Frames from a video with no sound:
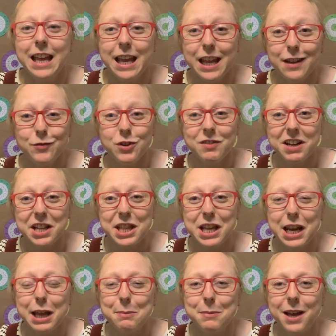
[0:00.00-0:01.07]
If you're anything
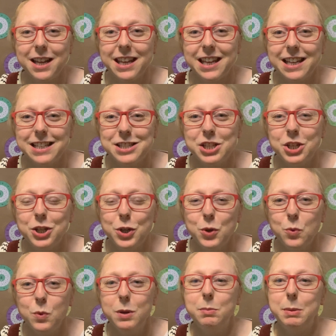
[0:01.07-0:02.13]
like my kids, you
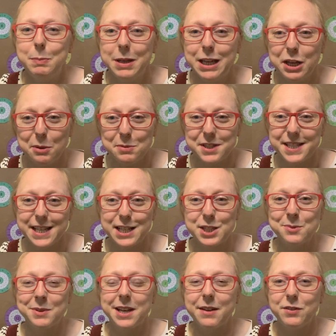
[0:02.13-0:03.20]
will be picking up sticks
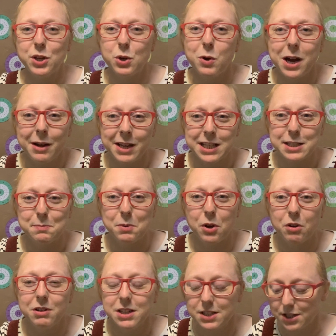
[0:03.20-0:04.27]
whenever you go out exploring.